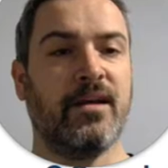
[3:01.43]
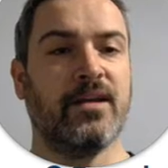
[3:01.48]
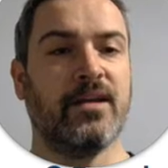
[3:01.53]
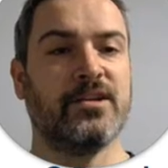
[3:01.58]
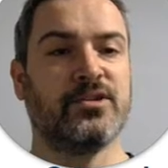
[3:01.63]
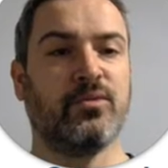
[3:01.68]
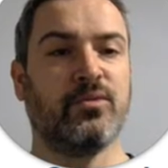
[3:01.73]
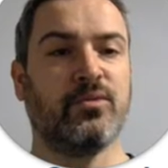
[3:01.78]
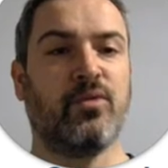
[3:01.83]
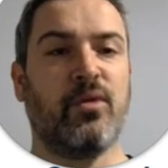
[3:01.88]

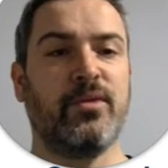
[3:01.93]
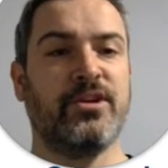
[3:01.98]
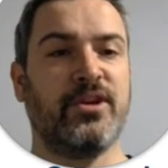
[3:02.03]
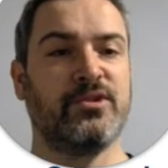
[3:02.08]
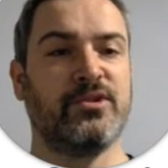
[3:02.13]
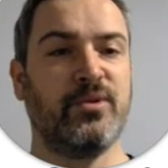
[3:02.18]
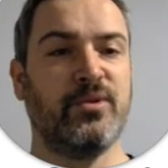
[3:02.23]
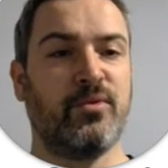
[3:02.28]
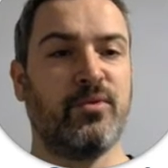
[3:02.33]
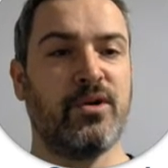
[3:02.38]
what we do is
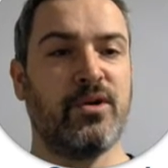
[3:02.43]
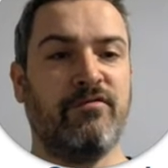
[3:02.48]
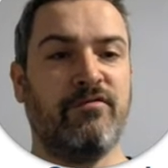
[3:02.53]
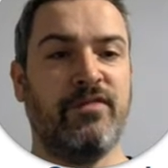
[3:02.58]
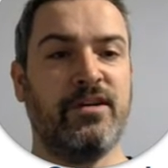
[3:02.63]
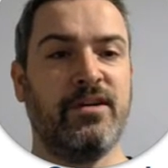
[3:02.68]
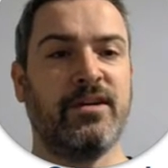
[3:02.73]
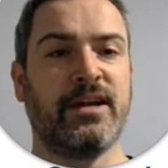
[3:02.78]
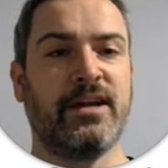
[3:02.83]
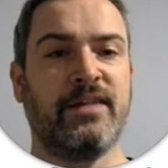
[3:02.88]
we work with
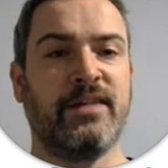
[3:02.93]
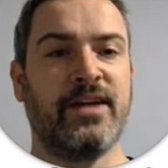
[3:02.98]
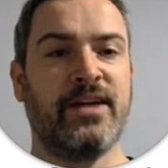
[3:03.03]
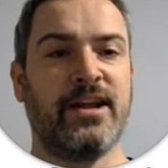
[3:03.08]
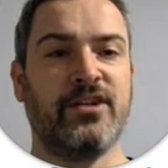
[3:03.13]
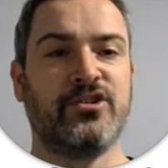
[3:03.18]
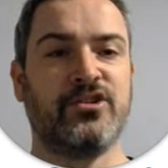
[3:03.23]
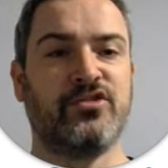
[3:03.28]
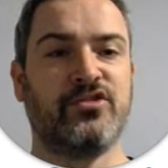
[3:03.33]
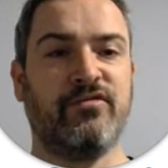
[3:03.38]
real life
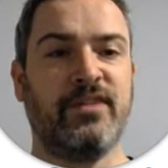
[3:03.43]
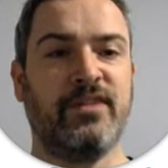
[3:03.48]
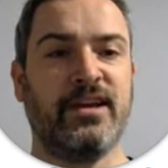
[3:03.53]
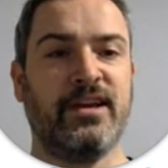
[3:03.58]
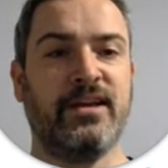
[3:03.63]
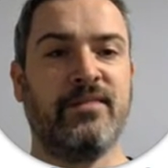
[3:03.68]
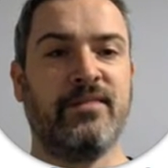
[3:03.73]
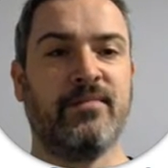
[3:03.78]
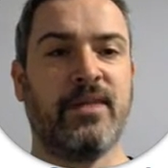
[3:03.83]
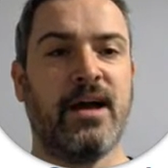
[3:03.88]

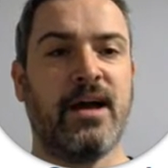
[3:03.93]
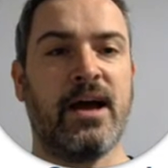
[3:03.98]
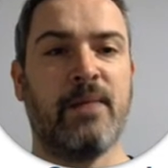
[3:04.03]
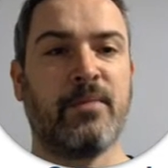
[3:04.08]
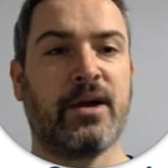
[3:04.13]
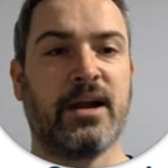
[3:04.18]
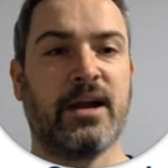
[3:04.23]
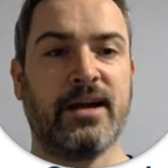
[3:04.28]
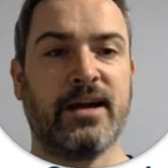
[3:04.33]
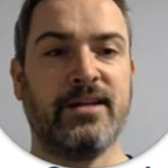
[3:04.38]
industry
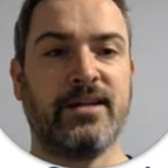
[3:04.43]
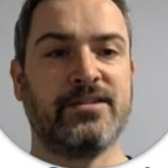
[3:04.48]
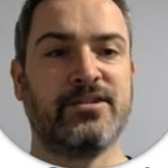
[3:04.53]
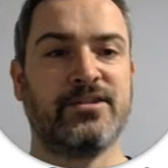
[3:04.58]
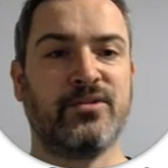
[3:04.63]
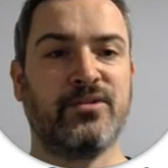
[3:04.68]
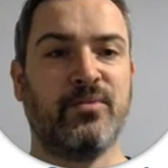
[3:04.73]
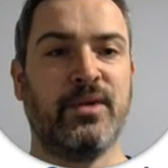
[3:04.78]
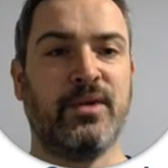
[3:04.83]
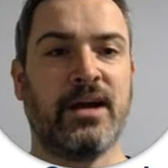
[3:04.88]
clients. So
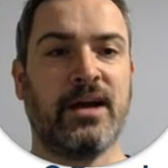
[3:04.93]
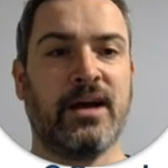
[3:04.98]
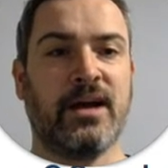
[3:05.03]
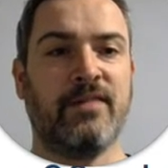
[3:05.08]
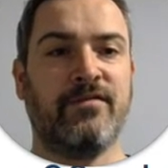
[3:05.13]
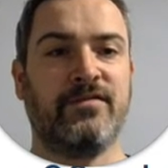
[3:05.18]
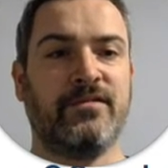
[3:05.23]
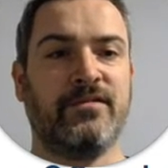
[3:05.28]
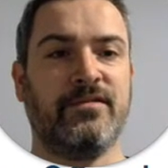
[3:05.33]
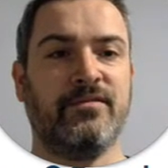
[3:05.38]
we have,
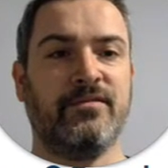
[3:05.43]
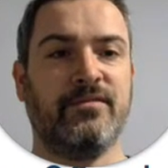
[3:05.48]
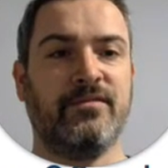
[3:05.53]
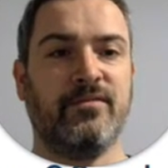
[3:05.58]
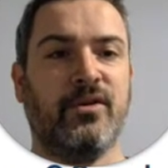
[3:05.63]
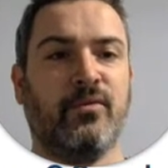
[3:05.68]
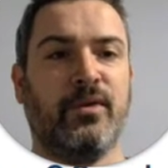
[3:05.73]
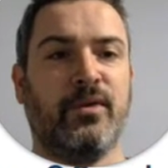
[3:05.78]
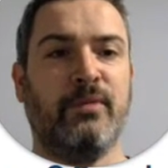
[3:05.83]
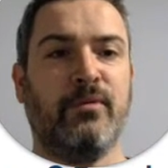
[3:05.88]

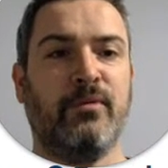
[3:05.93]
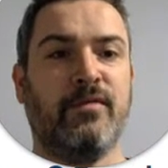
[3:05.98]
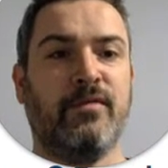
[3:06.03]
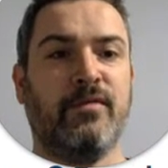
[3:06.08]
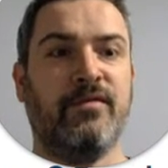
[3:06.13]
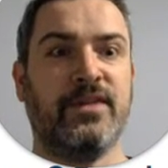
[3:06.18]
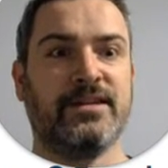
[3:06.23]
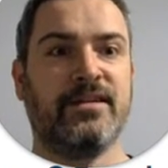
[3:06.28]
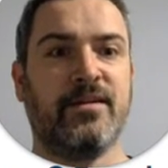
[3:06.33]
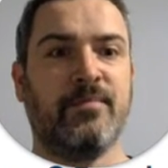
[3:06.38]
we would
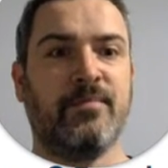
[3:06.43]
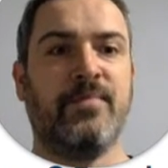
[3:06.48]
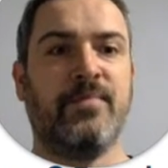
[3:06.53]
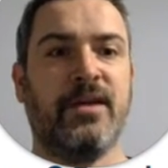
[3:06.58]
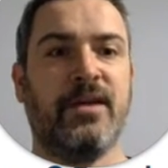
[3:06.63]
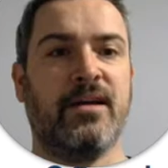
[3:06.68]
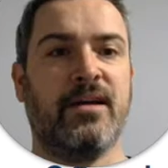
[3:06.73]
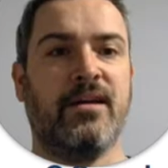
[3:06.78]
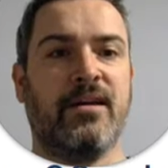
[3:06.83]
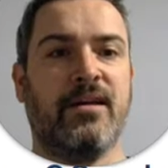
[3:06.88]
visit
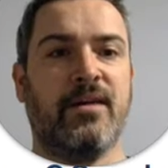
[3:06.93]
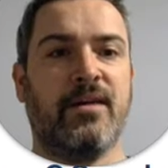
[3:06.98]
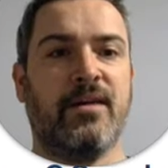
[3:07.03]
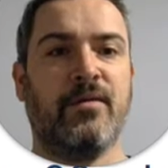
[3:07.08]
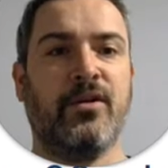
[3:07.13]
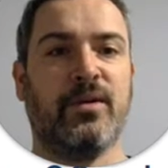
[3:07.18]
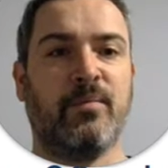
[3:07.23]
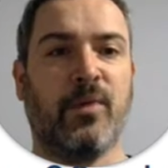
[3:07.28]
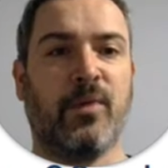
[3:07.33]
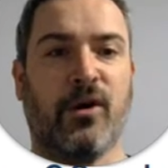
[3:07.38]
a local
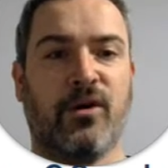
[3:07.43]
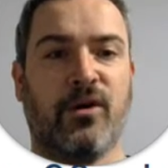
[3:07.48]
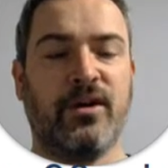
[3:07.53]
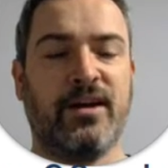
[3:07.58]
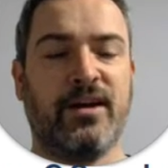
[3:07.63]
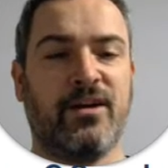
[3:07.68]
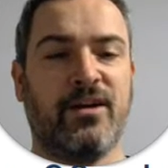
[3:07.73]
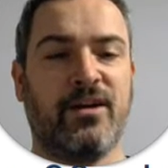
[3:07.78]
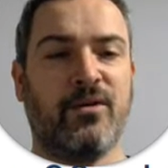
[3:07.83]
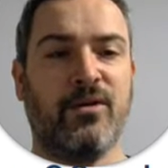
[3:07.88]
employer
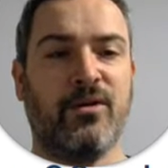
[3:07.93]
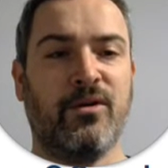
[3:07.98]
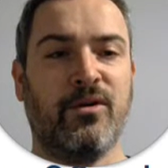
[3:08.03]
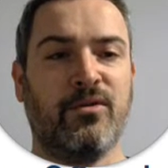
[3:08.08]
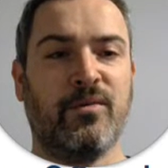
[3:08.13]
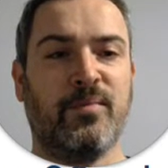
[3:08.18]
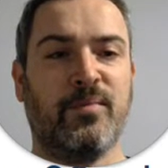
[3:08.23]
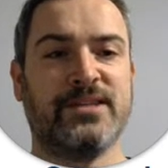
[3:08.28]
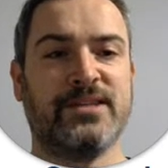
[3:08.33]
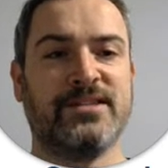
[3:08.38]
or local
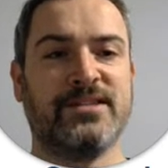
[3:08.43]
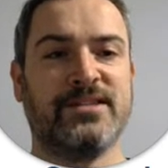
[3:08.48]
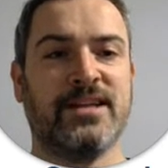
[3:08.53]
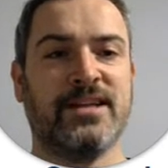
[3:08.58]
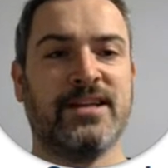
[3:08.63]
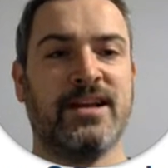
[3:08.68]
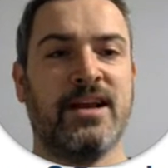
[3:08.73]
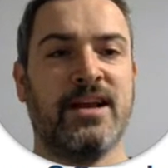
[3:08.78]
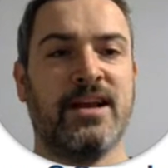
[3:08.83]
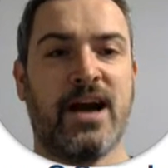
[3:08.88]
business
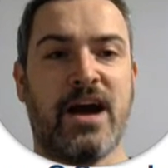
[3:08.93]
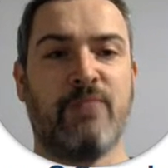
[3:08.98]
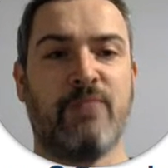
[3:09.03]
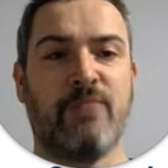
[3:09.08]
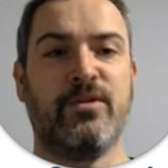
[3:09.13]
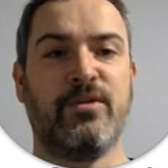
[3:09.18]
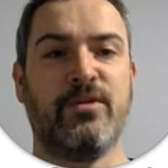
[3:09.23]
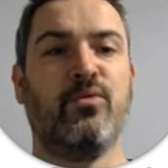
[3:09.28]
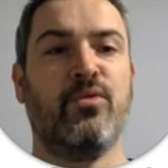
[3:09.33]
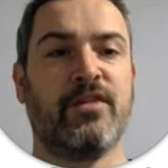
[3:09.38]
and we'd
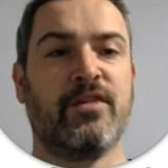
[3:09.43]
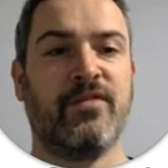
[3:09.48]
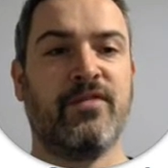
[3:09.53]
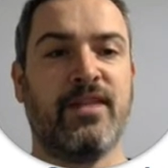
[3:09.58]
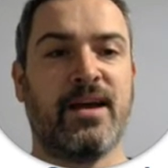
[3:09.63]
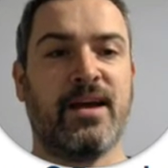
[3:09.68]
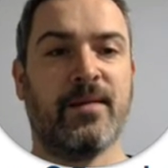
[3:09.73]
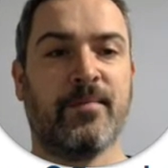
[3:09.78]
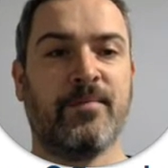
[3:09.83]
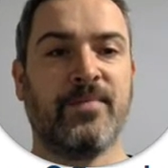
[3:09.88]
work for
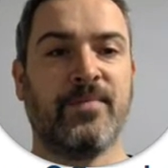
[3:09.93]
them.